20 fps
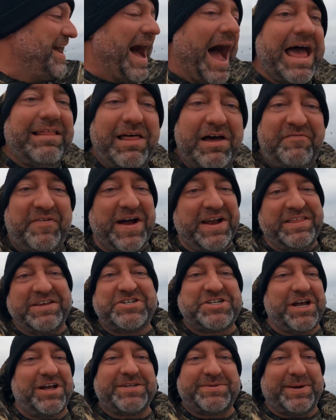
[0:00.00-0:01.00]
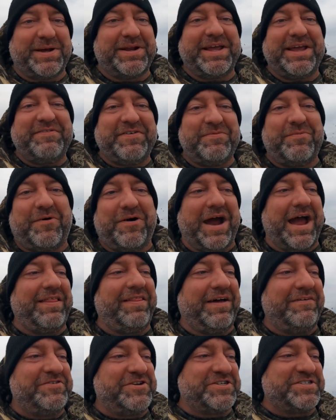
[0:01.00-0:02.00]
I love finding the shells, but even more I
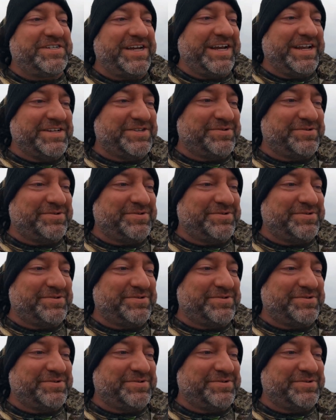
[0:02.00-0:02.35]
love just seeing